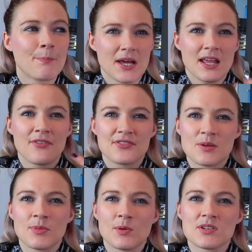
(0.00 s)
But if
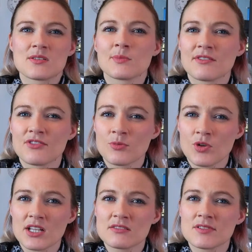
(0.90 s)
somebody wants something for the
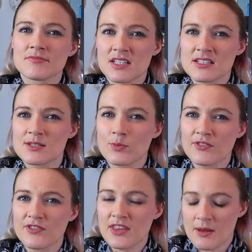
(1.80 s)
mornings, this is
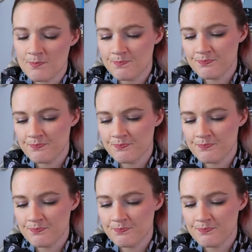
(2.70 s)
one for them.